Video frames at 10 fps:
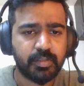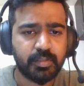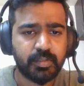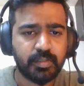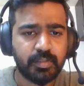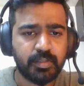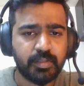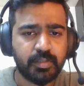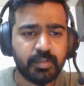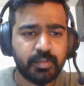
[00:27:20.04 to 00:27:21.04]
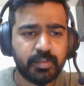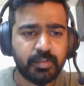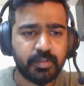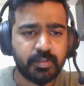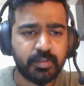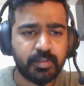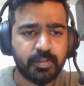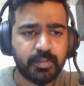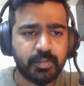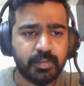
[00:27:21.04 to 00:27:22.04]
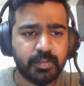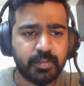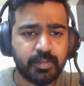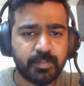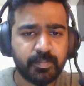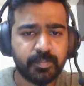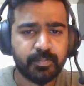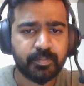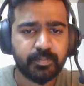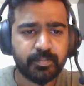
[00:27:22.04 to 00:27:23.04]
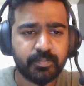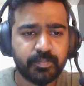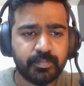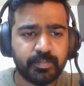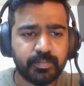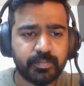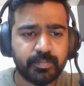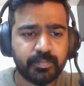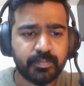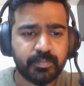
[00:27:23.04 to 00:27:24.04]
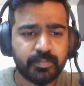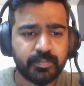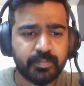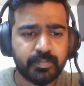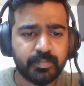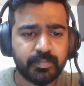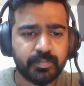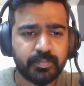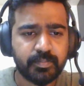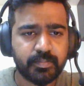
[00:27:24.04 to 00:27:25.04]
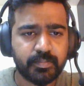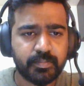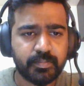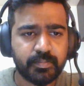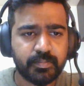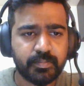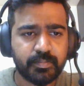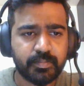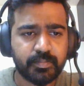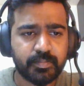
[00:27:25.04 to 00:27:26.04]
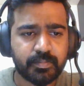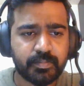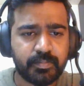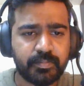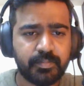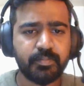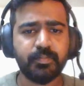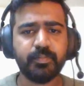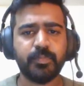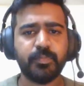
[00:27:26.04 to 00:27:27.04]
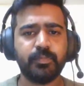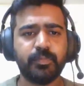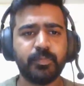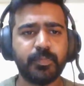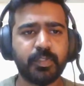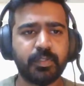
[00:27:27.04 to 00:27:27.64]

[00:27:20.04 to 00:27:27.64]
(no one is talking)